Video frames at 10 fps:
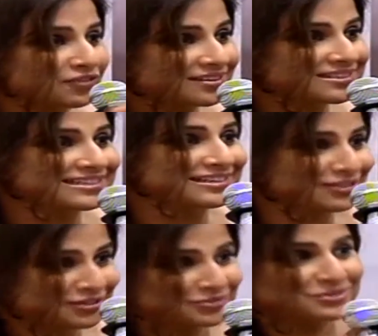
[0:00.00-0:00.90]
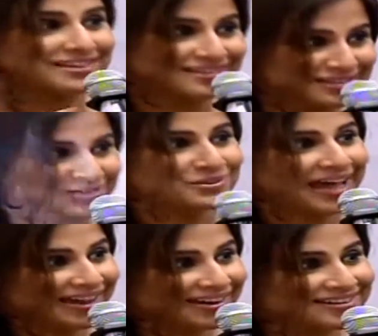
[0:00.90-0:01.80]
first introduced us to
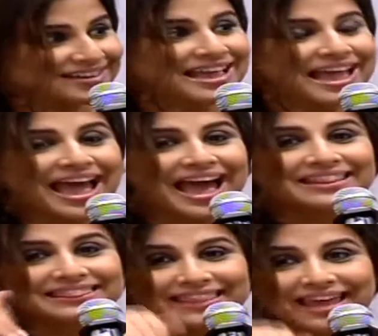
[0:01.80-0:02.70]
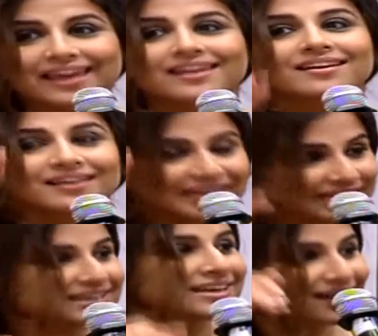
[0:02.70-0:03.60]
that, and then
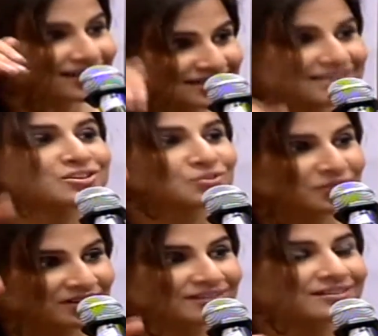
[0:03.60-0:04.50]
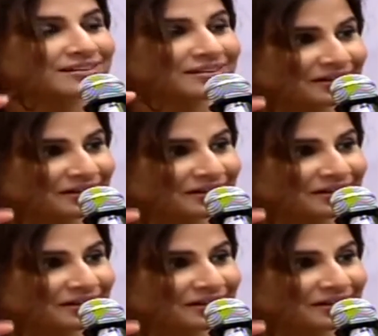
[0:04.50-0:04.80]
he'll take us into the